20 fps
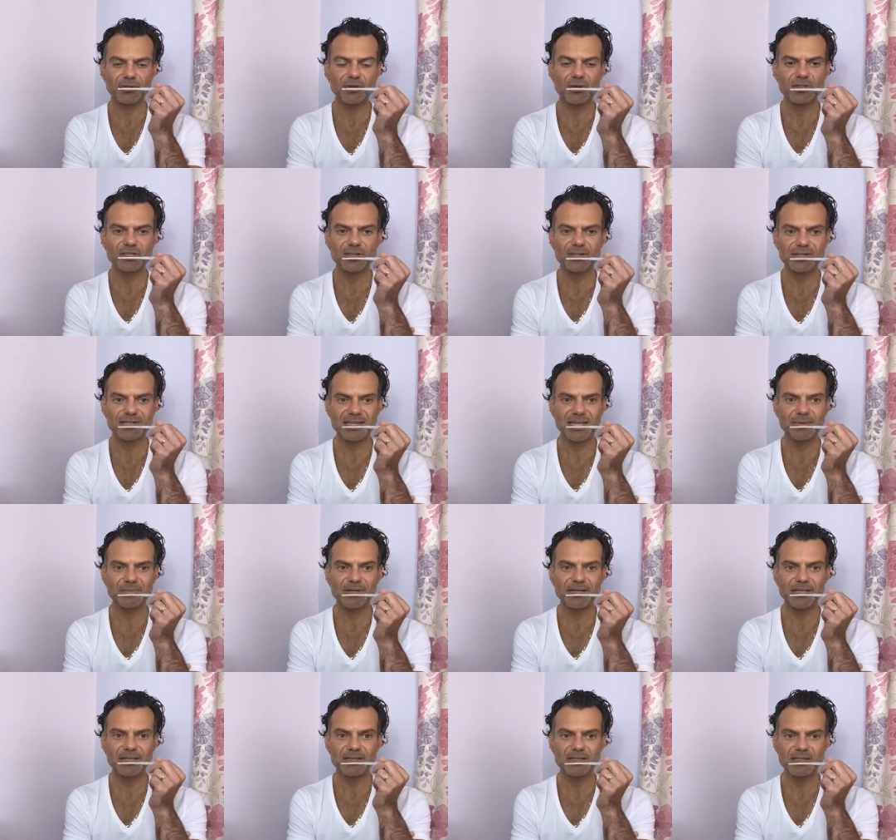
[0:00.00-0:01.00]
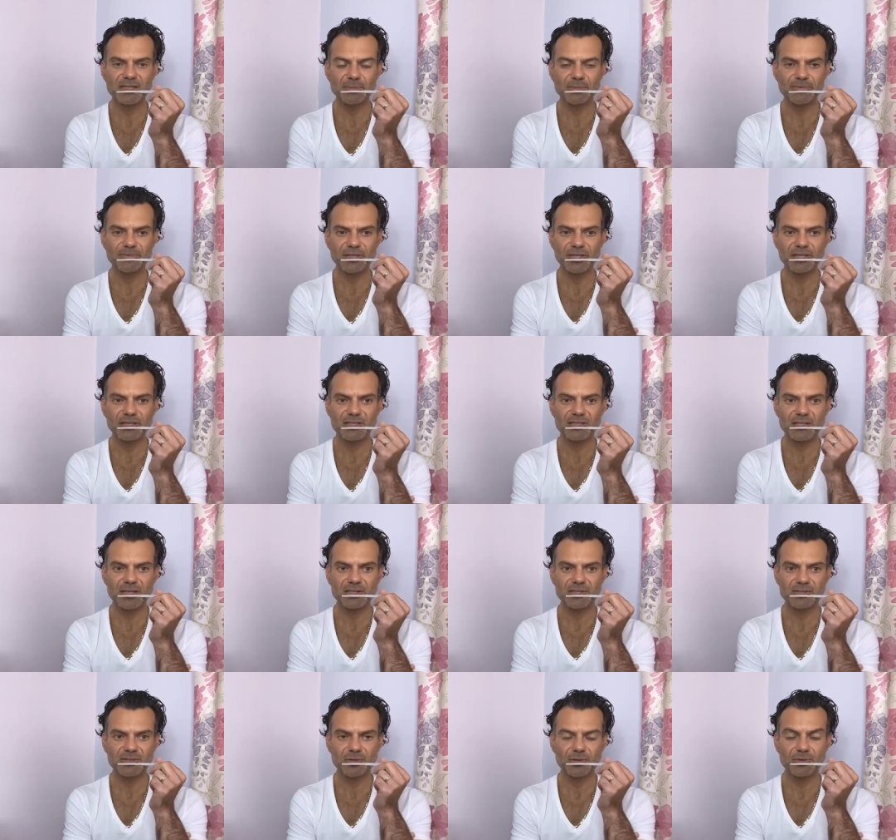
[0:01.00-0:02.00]
not in the same league as some of the
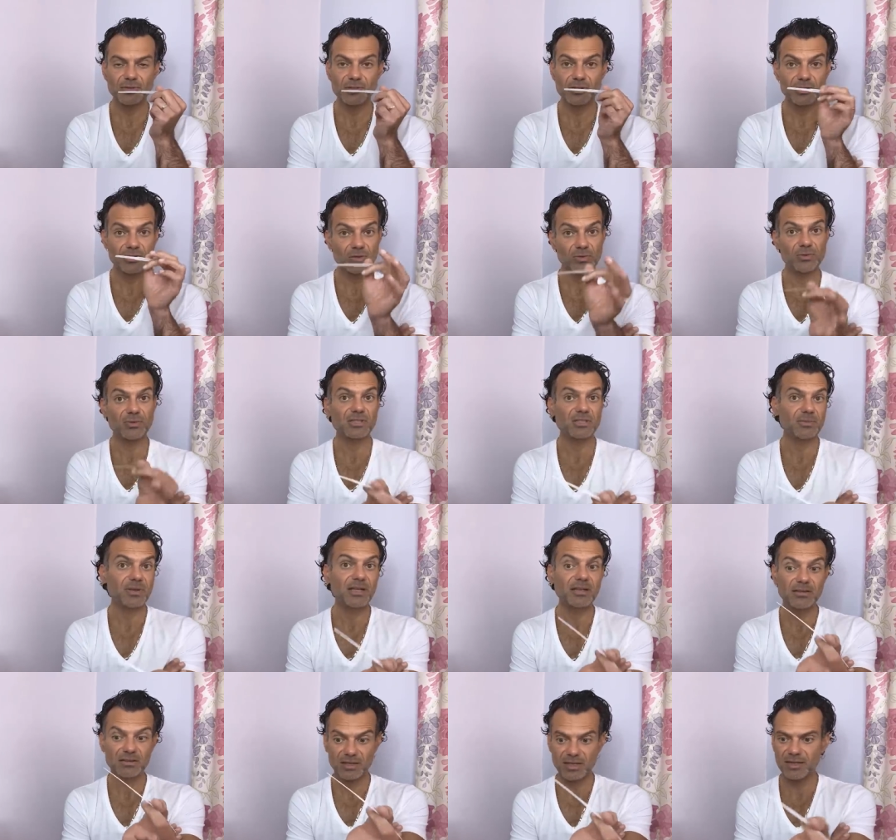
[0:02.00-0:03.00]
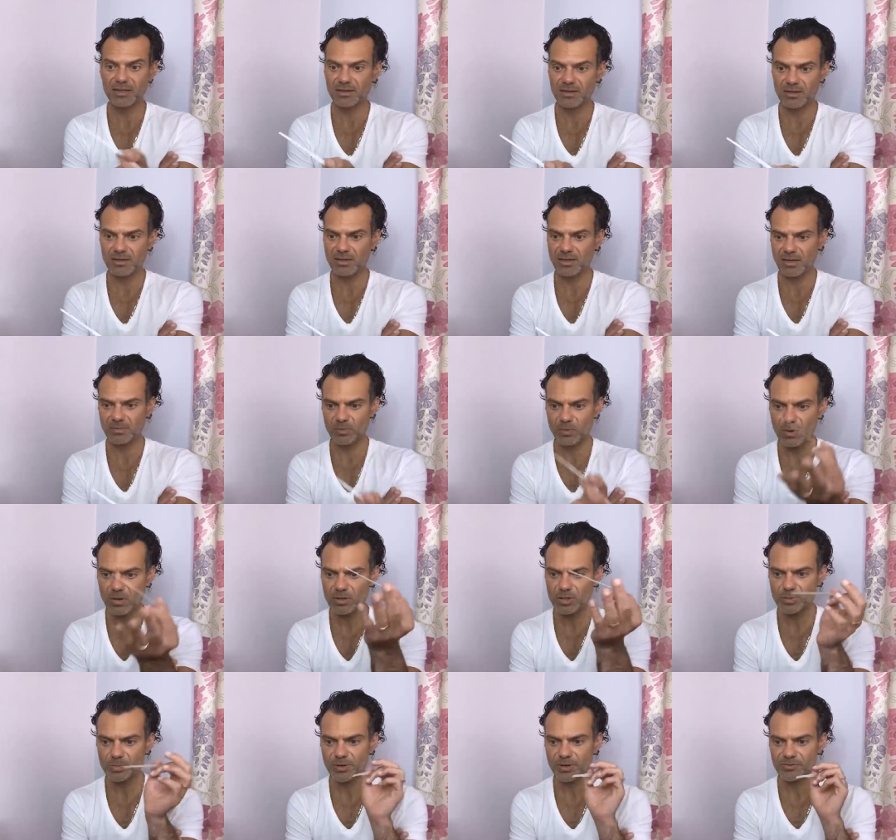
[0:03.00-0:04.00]
incense notes that you will smell in an
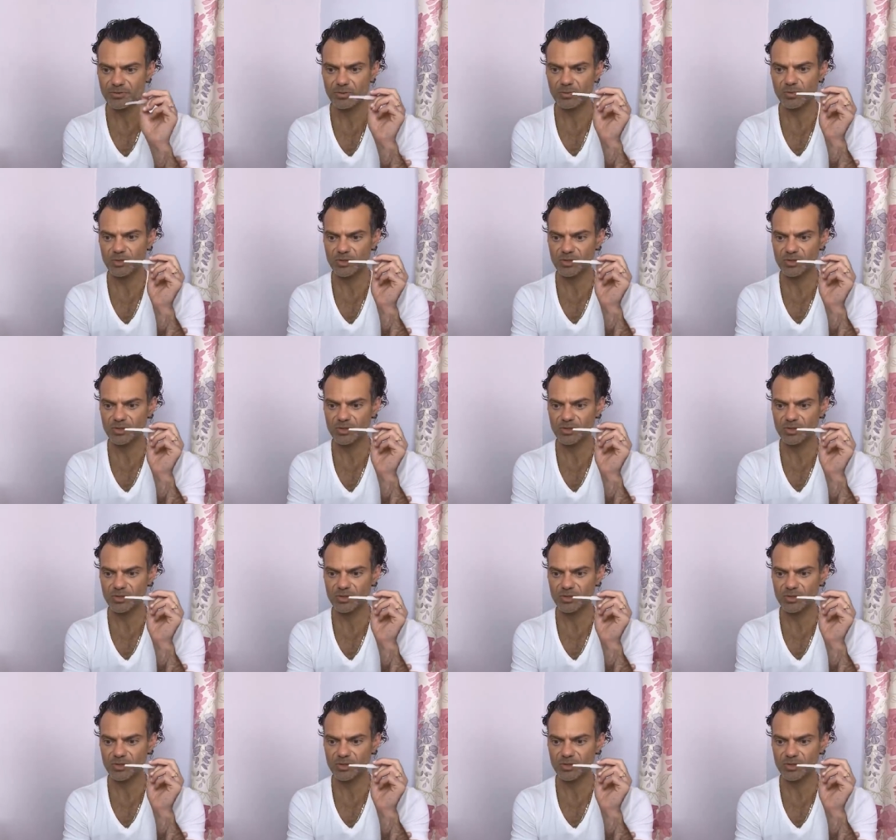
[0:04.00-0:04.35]
Amouage perfume,